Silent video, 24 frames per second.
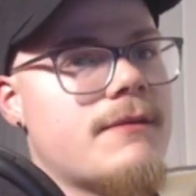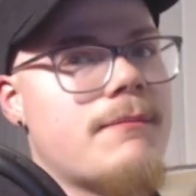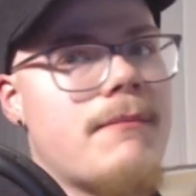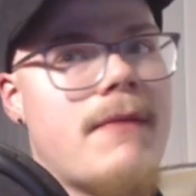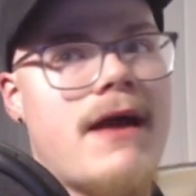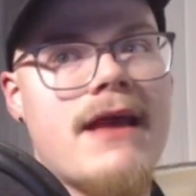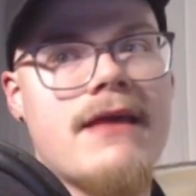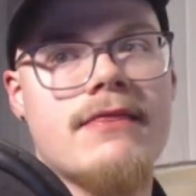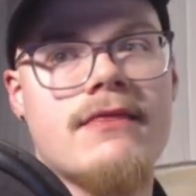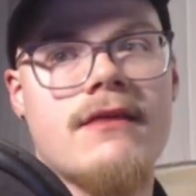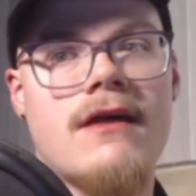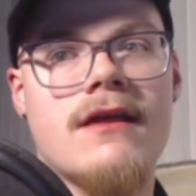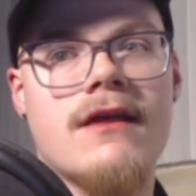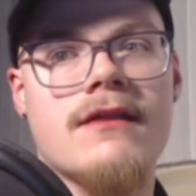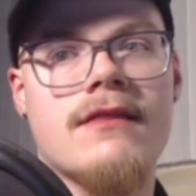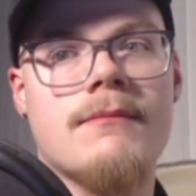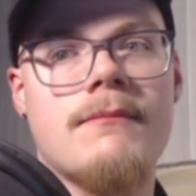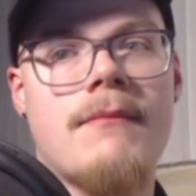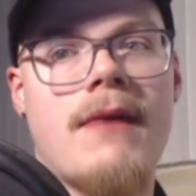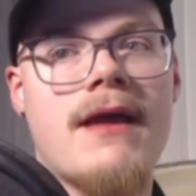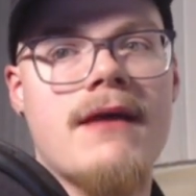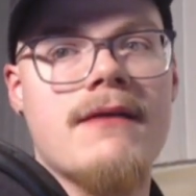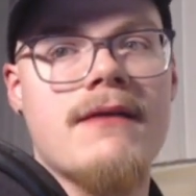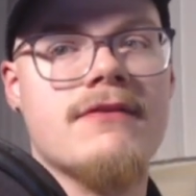my
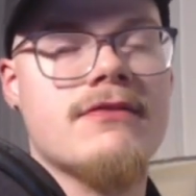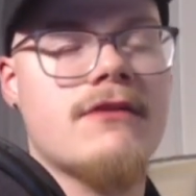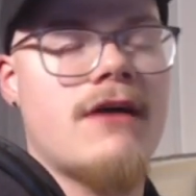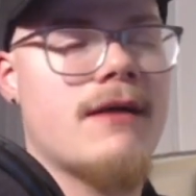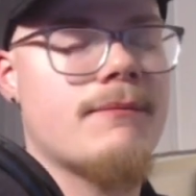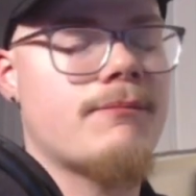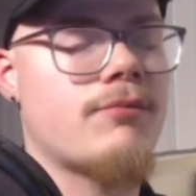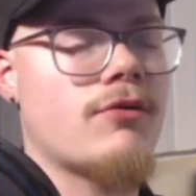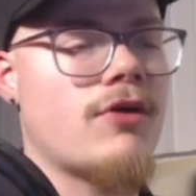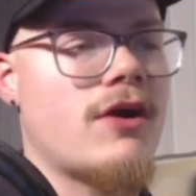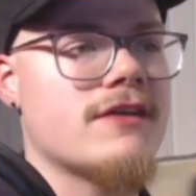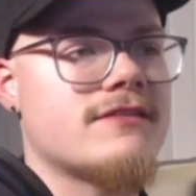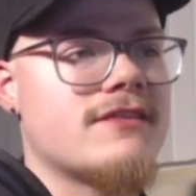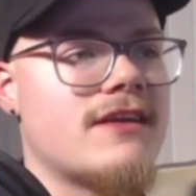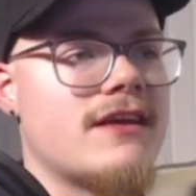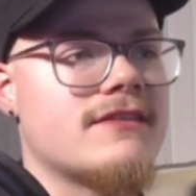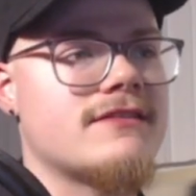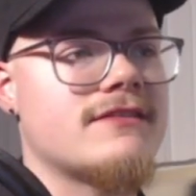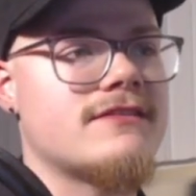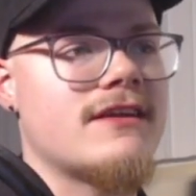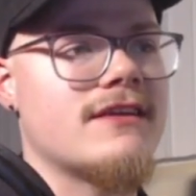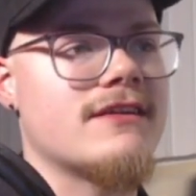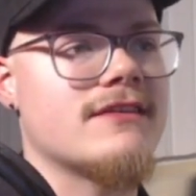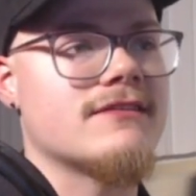thought
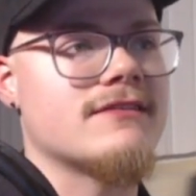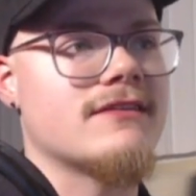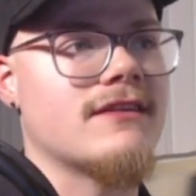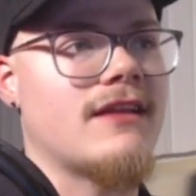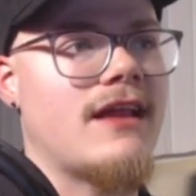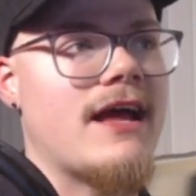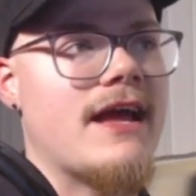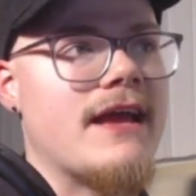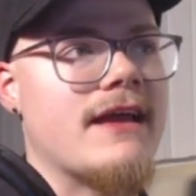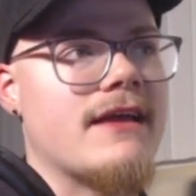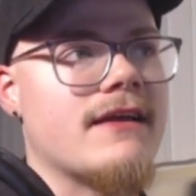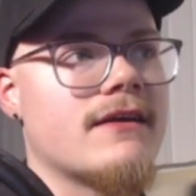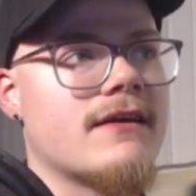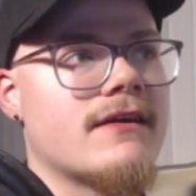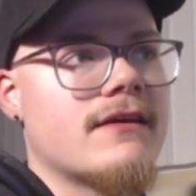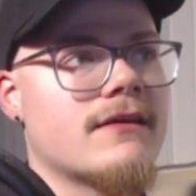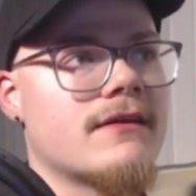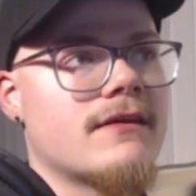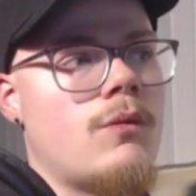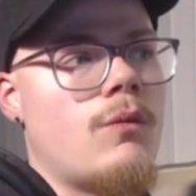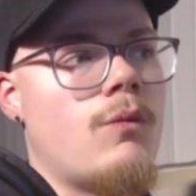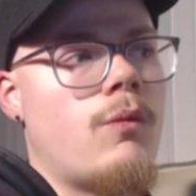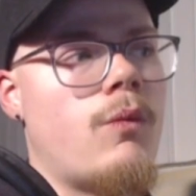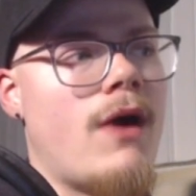process is, like,
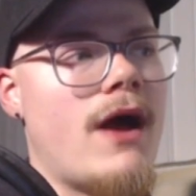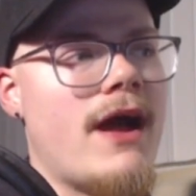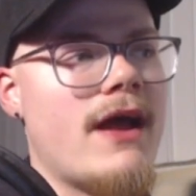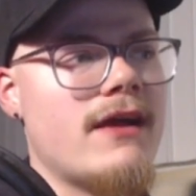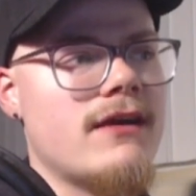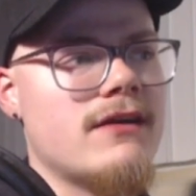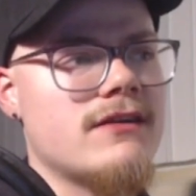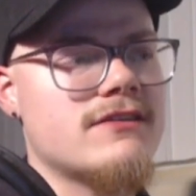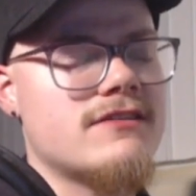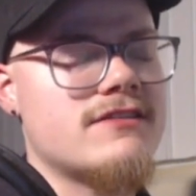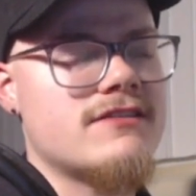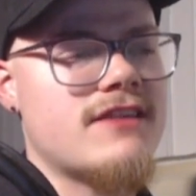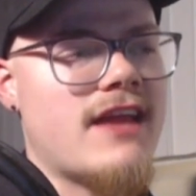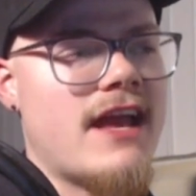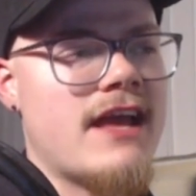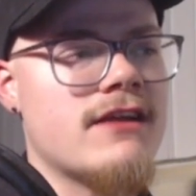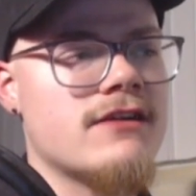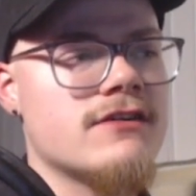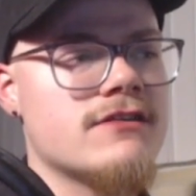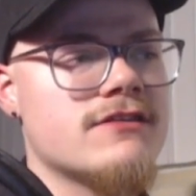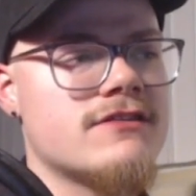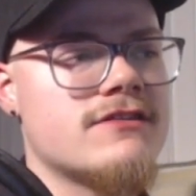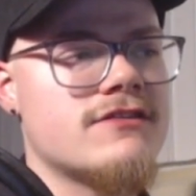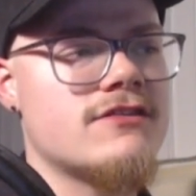why are
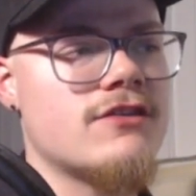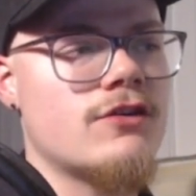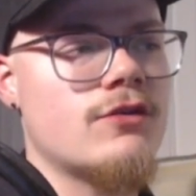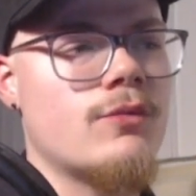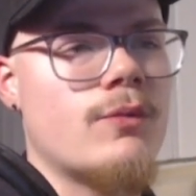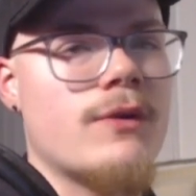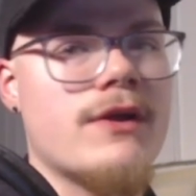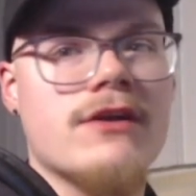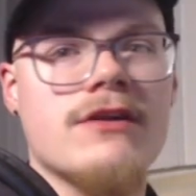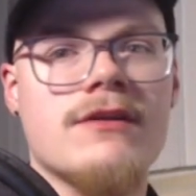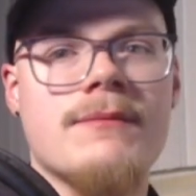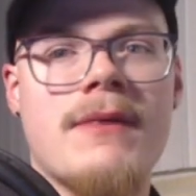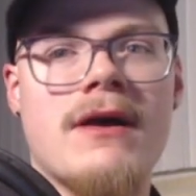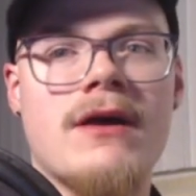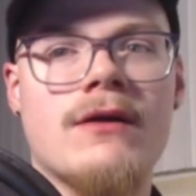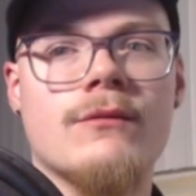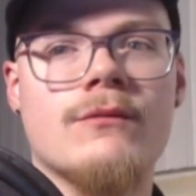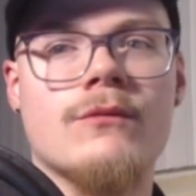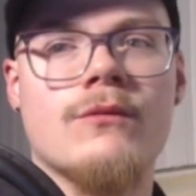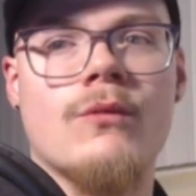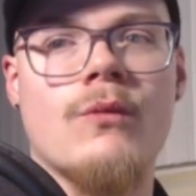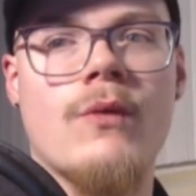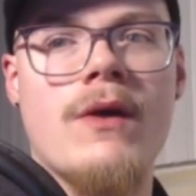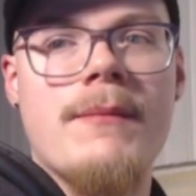skaters so weird
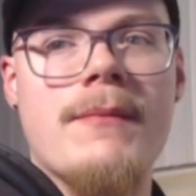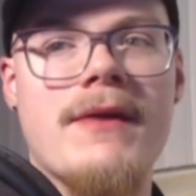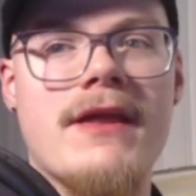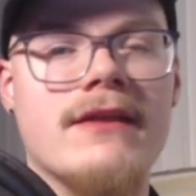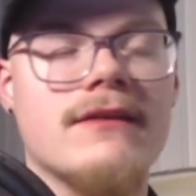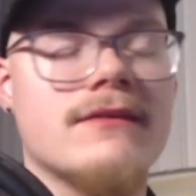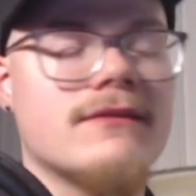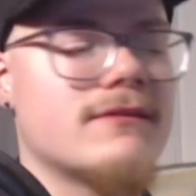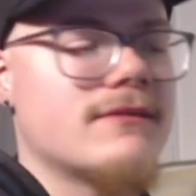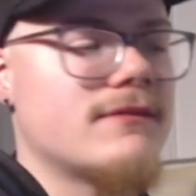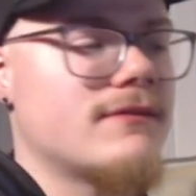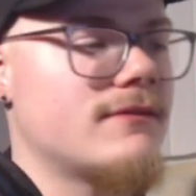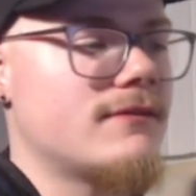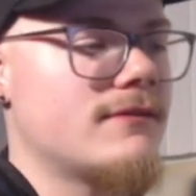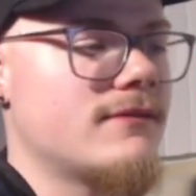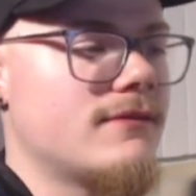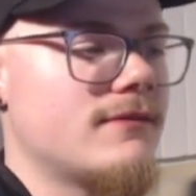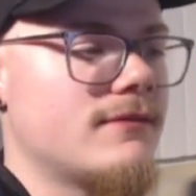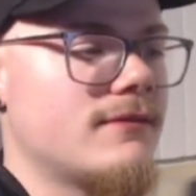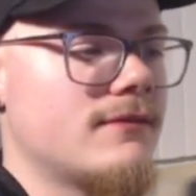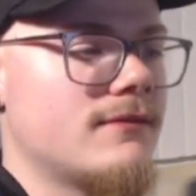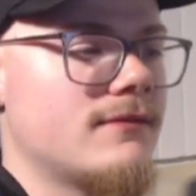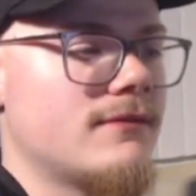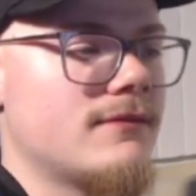about women?
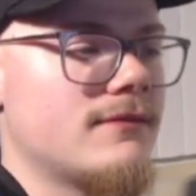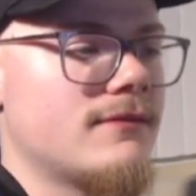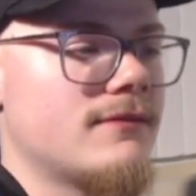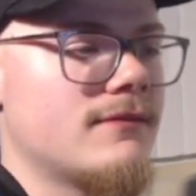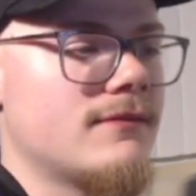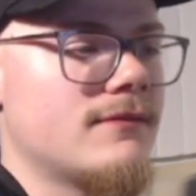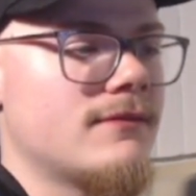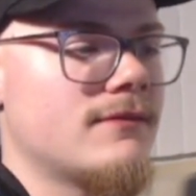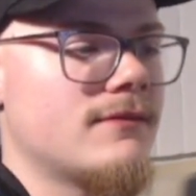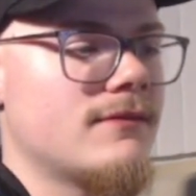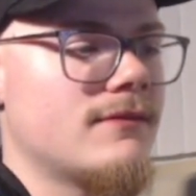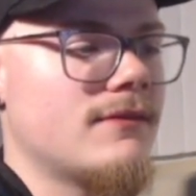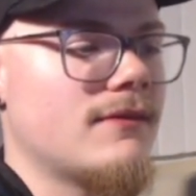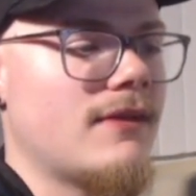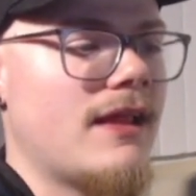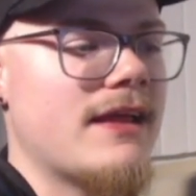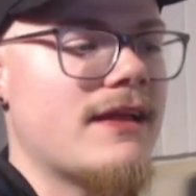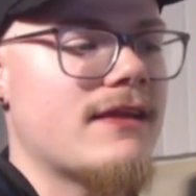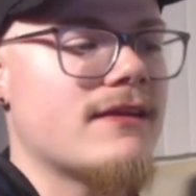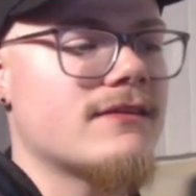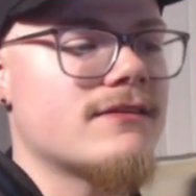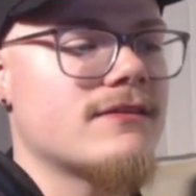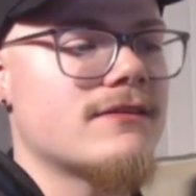Like,